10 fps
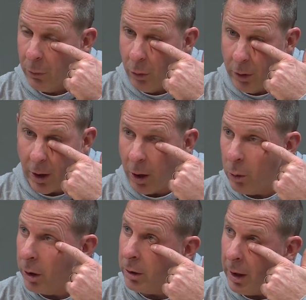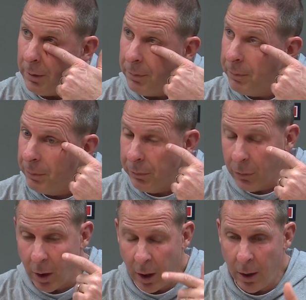we'll get our work done.
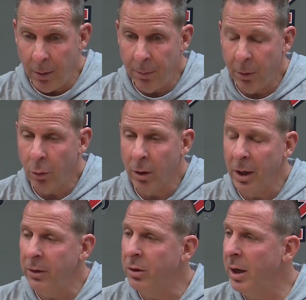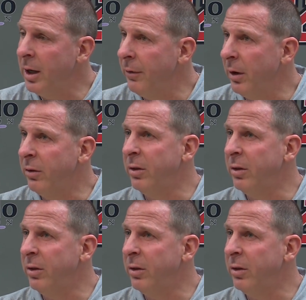But it's going to give us